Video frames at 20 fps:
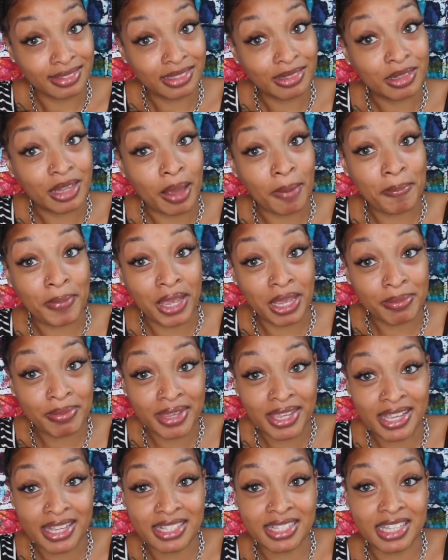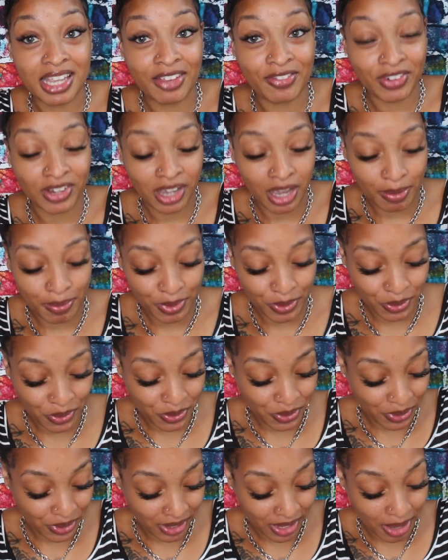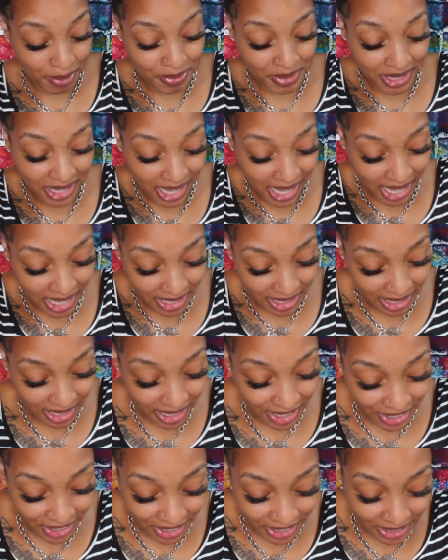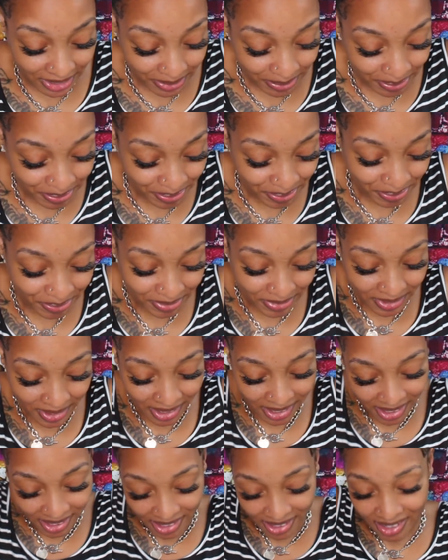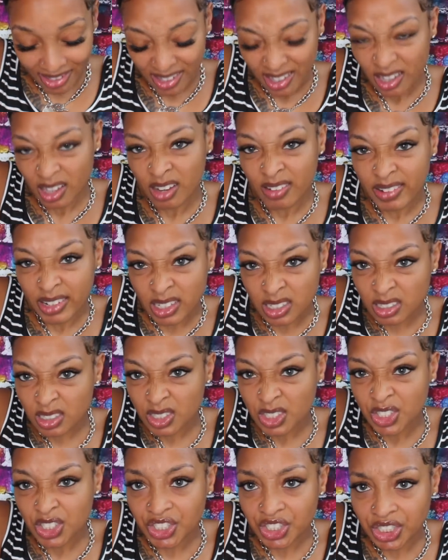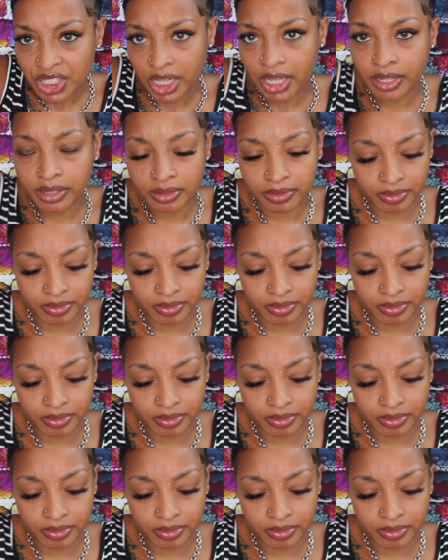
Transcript: That baby hair saver come in handy, girl. All right. Shit.